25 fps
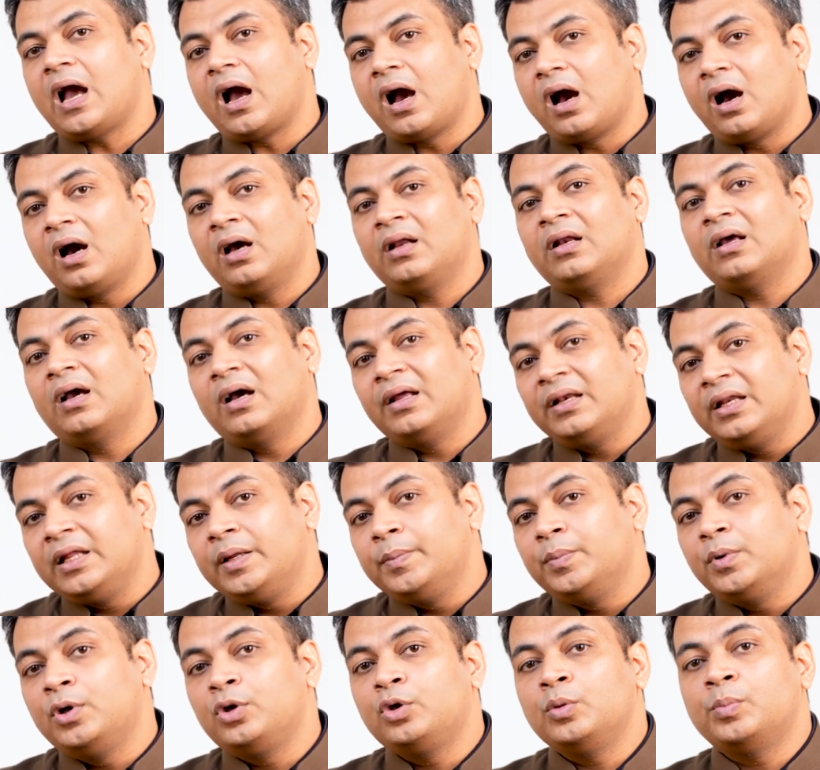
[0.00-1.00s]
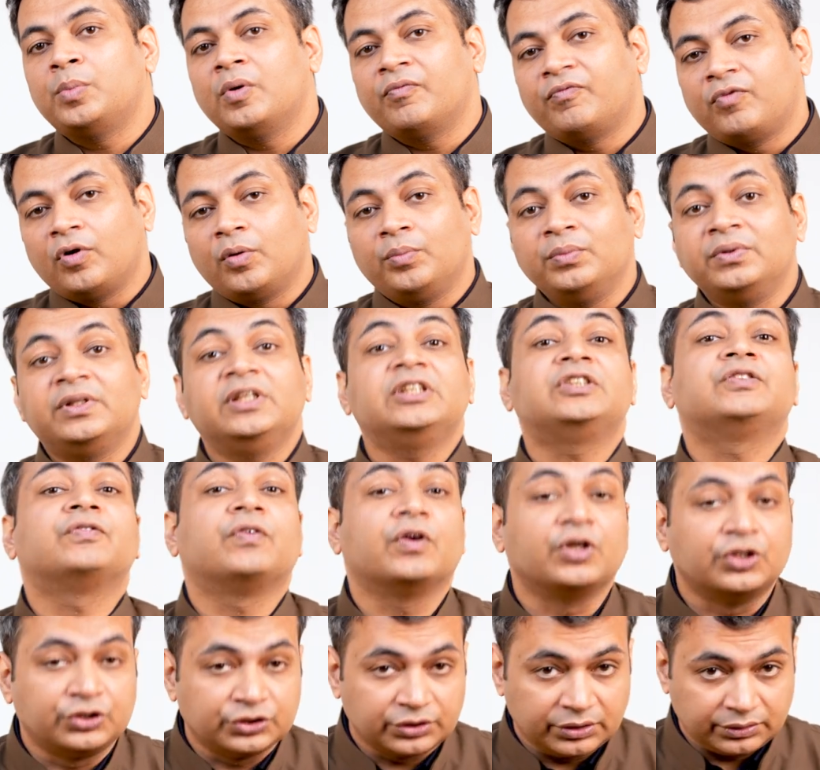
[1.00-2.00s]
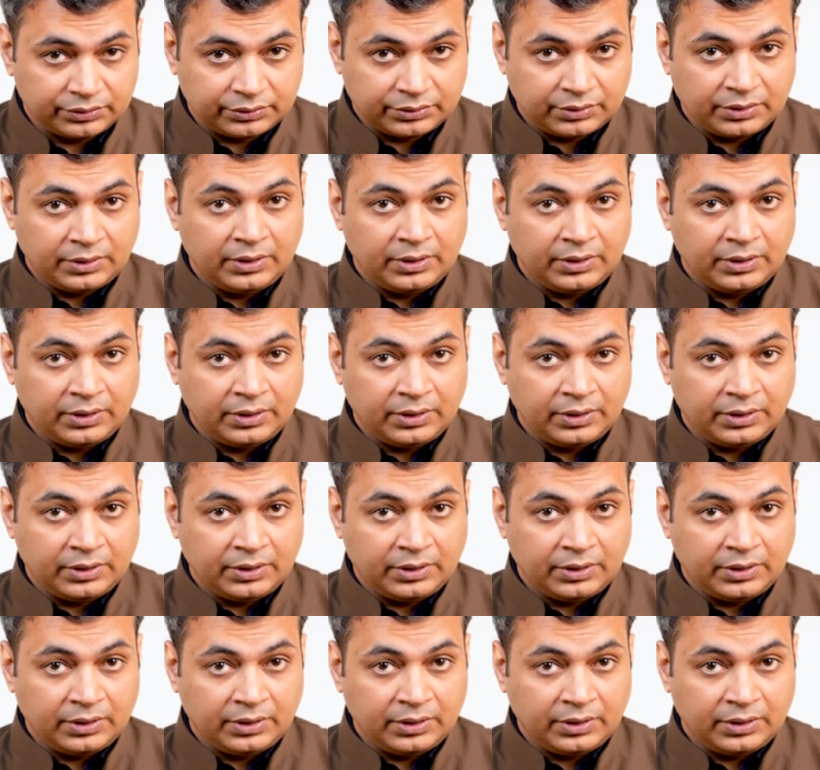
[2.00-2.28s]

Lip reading: are unable to perform this function.